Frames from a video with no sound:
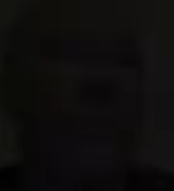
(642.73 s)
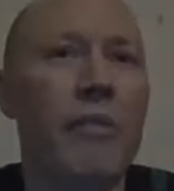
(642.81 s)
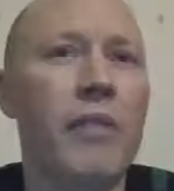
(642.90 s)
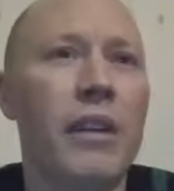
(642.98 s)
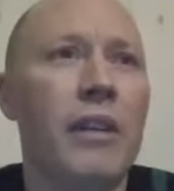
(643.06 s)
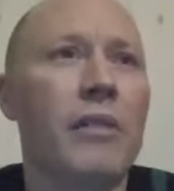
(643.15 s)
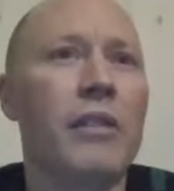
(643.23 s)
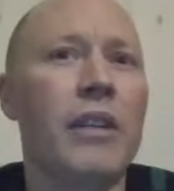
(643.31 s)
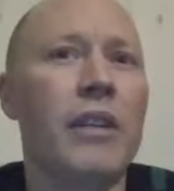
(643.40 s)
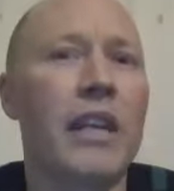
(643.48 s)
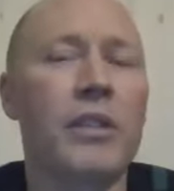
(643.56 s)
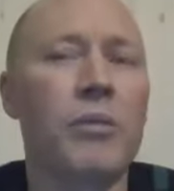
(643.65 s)
they're your
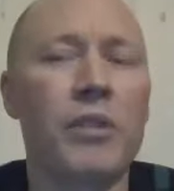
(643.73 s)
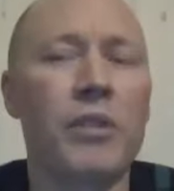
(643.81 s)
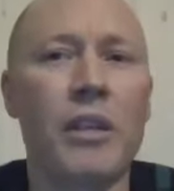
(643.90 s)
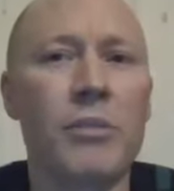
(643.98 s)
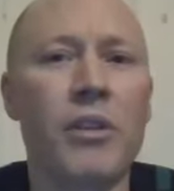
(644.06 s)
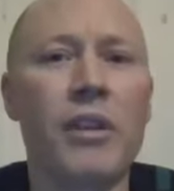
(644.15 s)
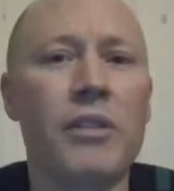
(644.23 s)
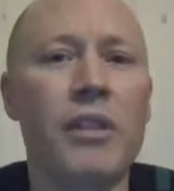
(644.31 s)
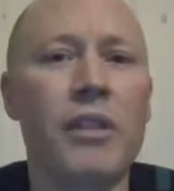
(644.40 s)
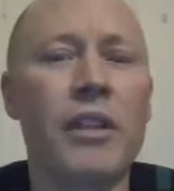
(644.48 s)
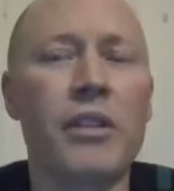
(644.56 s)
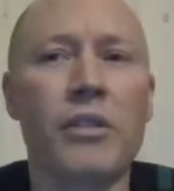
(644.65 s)
national team's eyes and
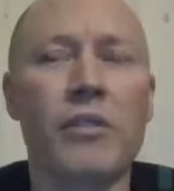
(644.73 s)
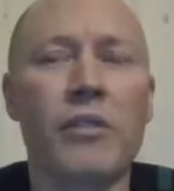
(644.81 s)
ears as